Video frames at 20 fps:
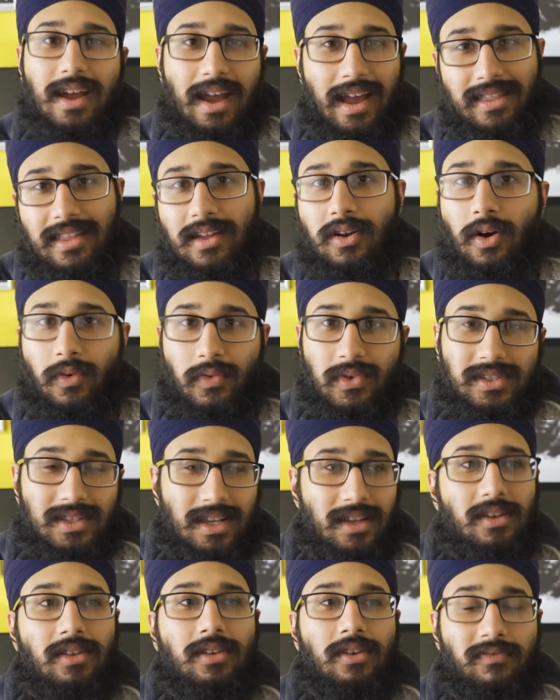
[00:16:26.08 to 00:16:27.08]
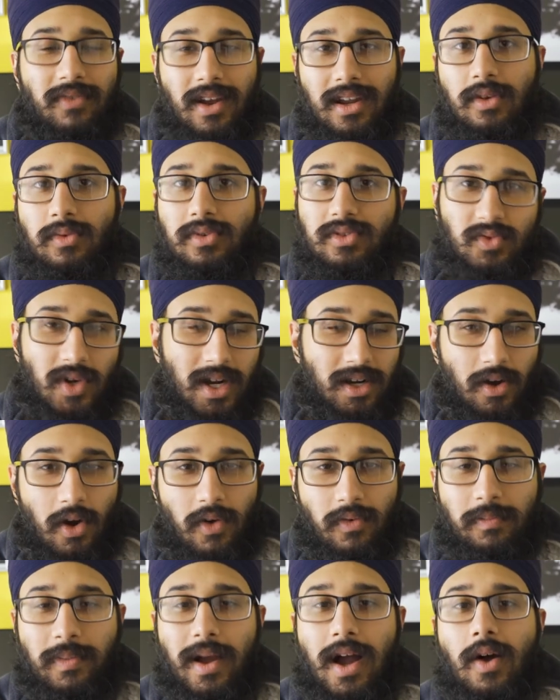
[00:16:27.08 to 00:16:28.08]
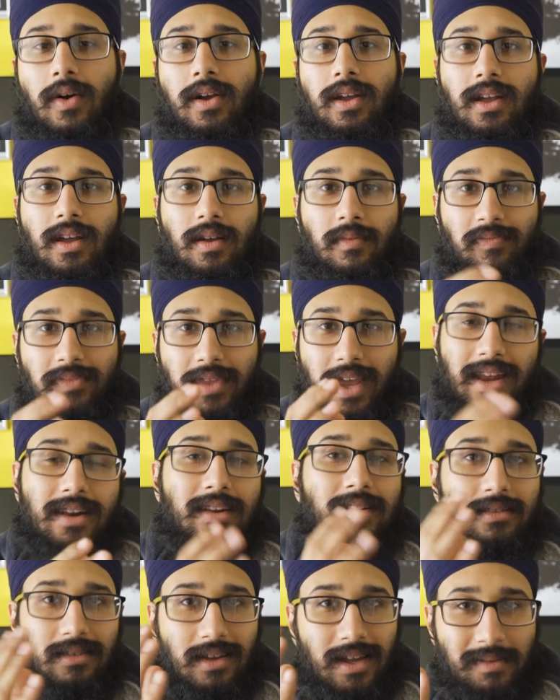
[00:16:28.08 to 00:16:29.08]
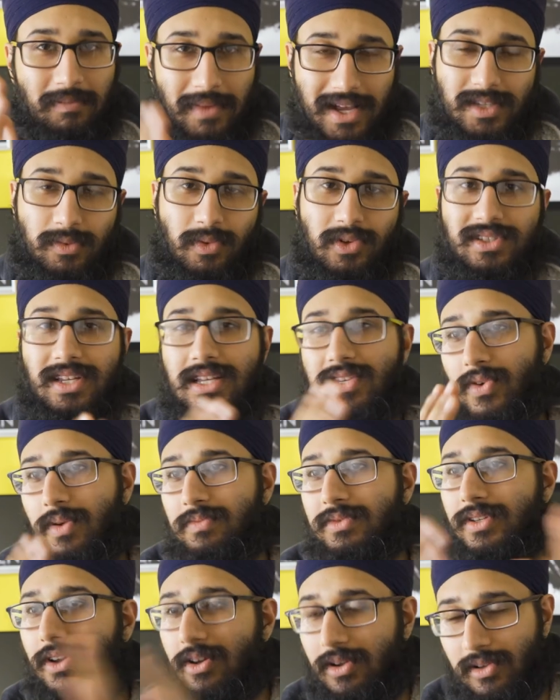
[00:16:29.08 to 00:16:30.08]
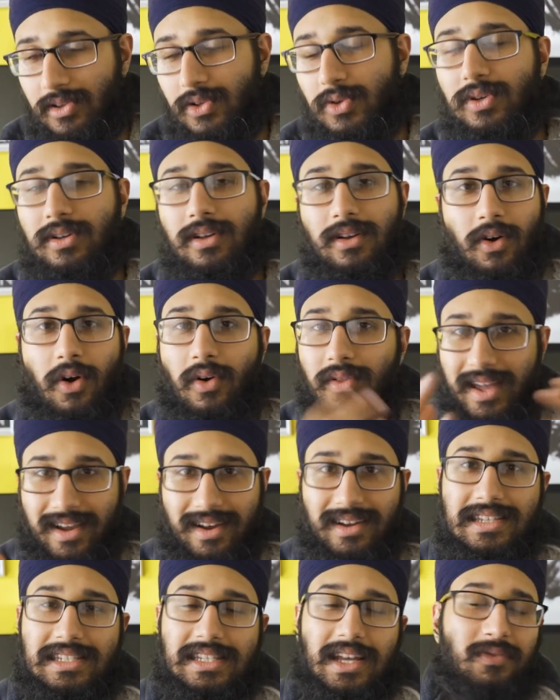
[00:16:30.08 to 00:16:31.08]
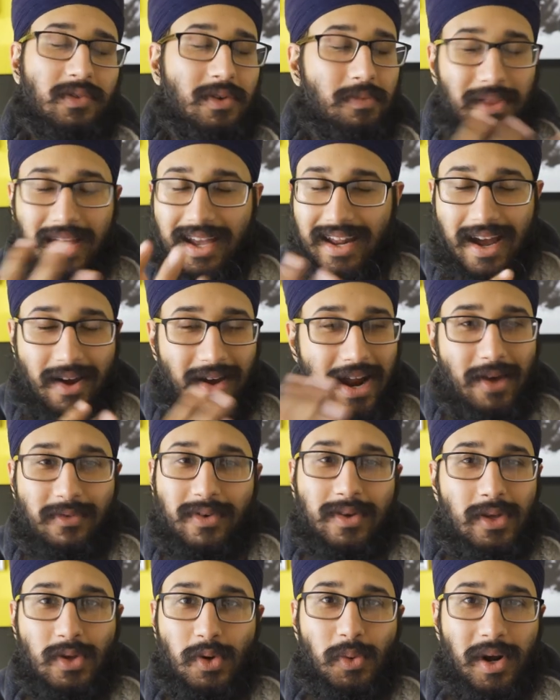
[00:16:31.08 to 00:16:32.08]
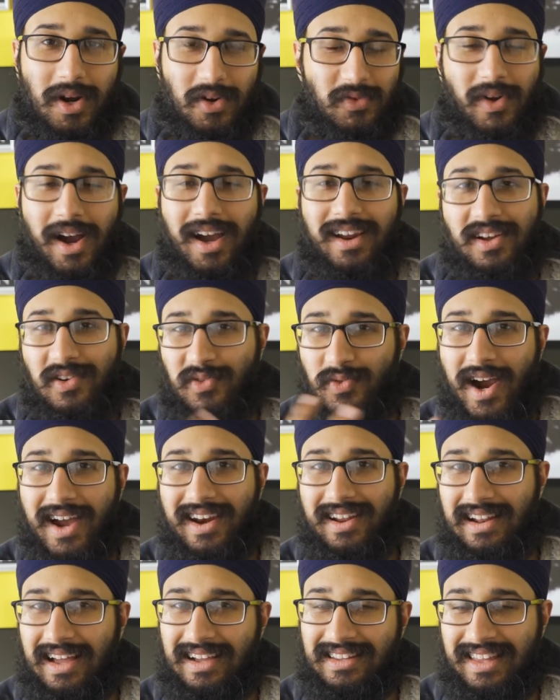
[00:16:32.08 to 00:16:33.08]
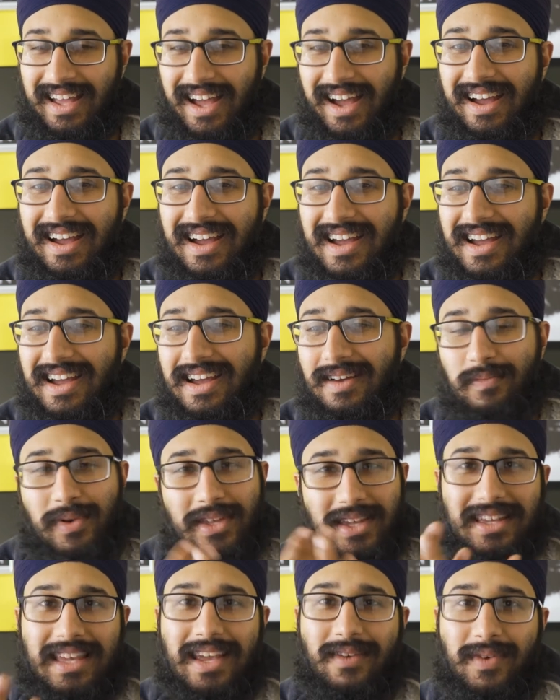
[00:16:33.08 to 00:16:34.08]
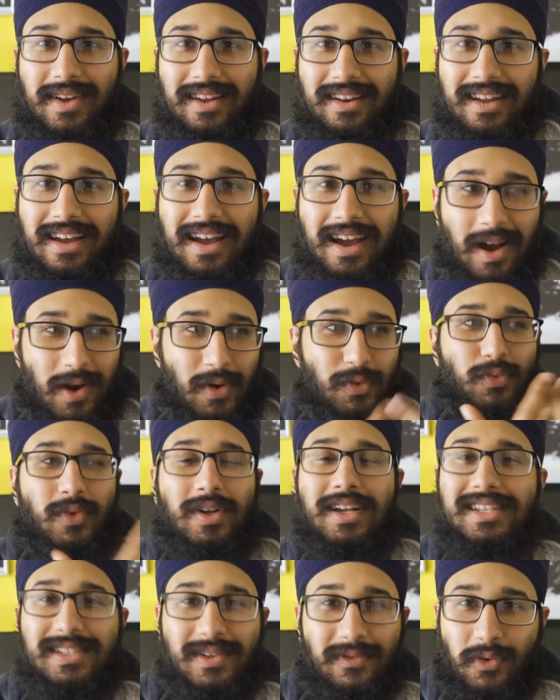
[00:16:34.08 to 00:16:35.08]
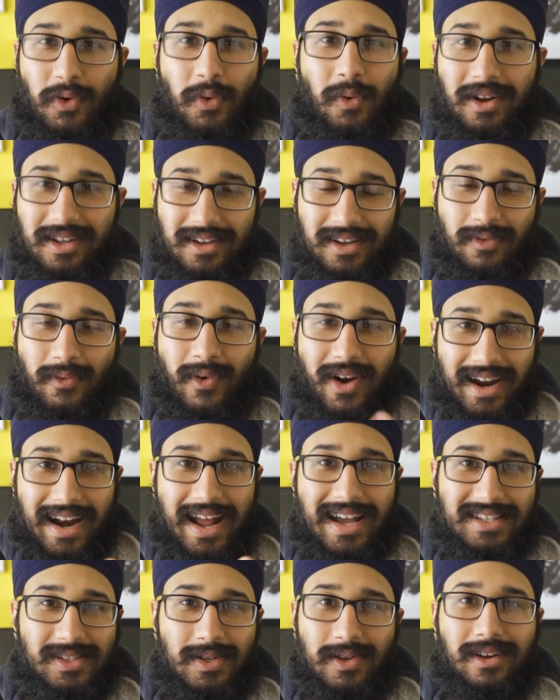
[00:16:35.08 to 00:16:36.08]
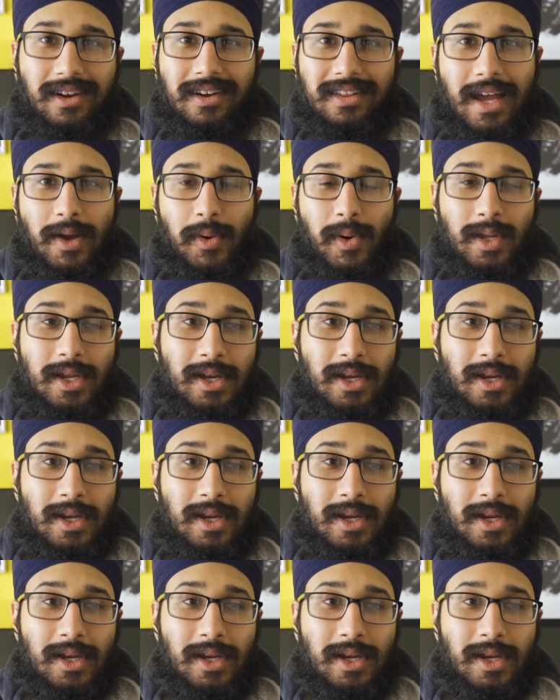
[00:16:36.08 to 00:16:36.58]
And then obviously Vader would try to overpower him and it makes more sense for him to go to Luke, all that kind of stuff. You play it out however you want to write it, write it like that but you give it a reason for what why it has to occur that way.